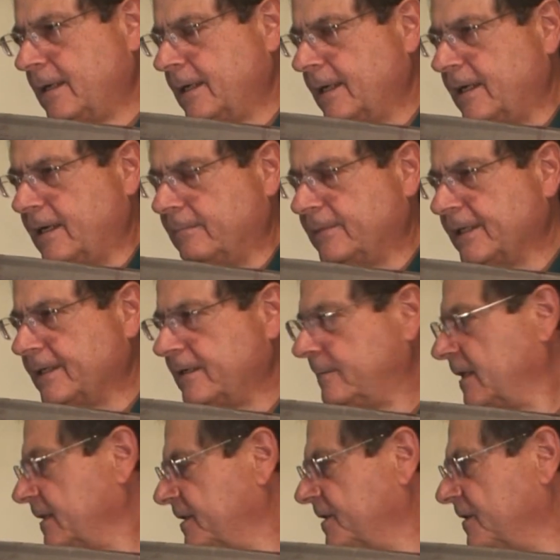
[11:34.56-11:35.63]
And I'm thinking to
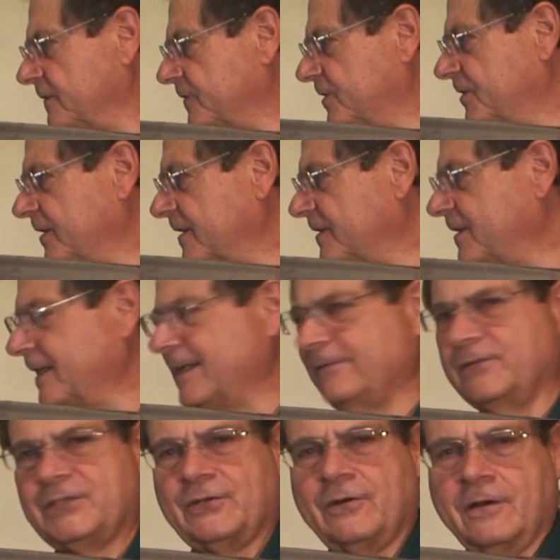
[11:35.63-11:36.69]
myself, 6? I
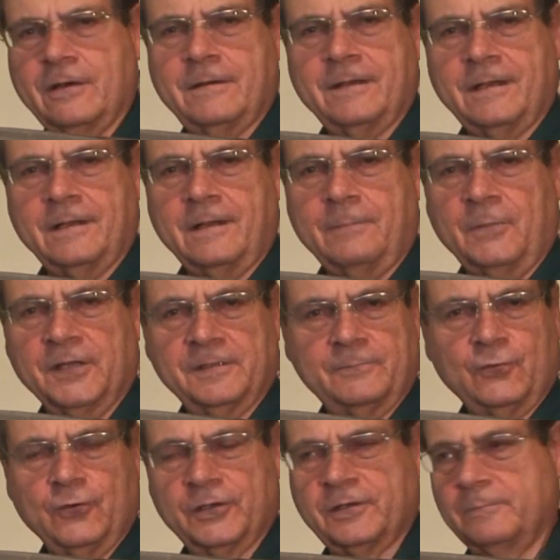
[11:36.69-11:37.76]
never saw a
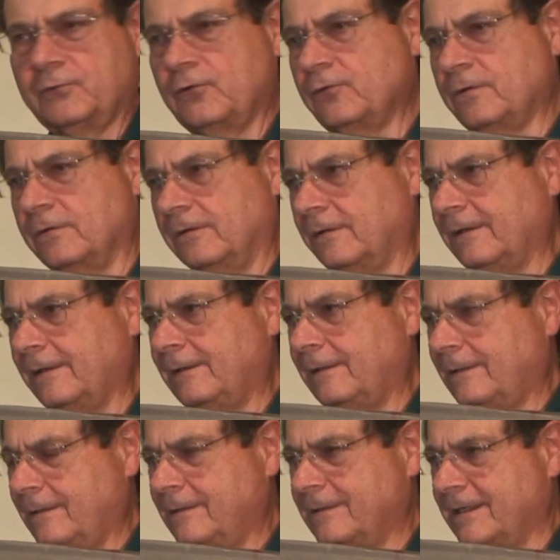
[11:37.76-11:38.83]
motherboard computer
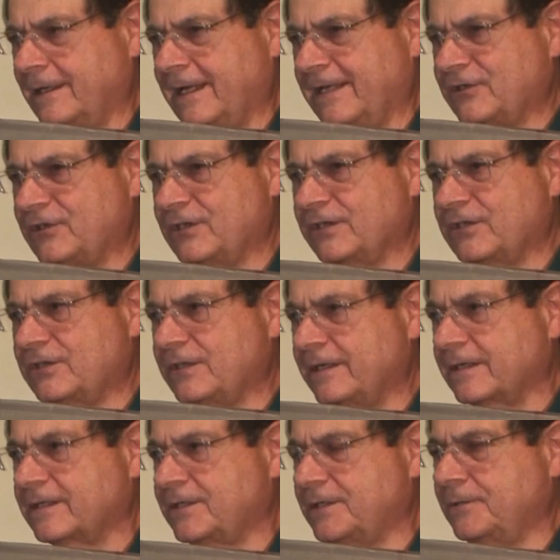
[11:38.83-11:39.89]
that had 6
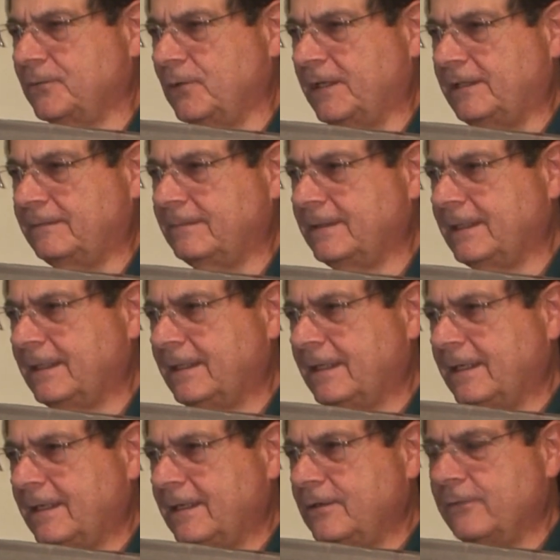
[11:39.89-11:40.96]
sticks. Well,
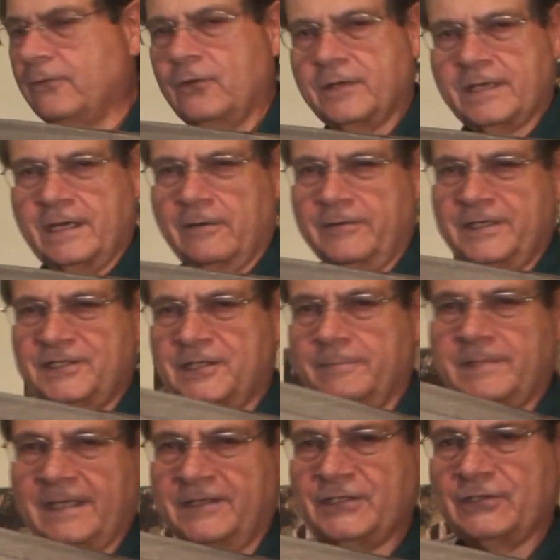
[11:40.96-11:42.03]
you've heard Kerry
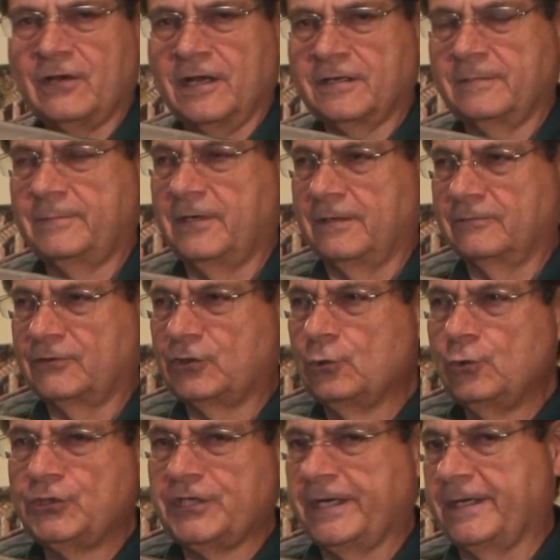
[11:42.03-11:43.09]
sometimes talk about
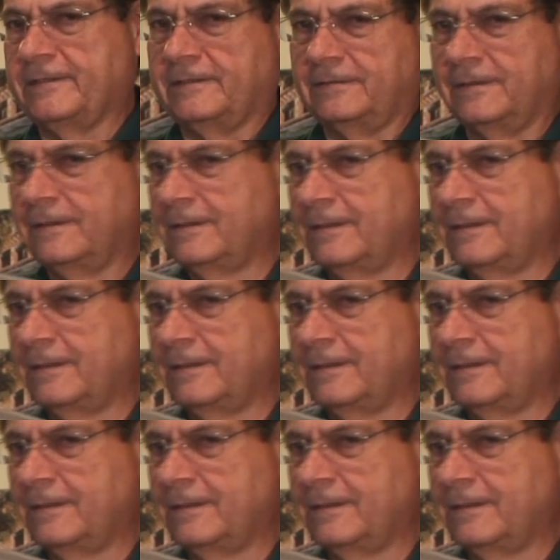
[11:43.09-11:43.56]
2-channel.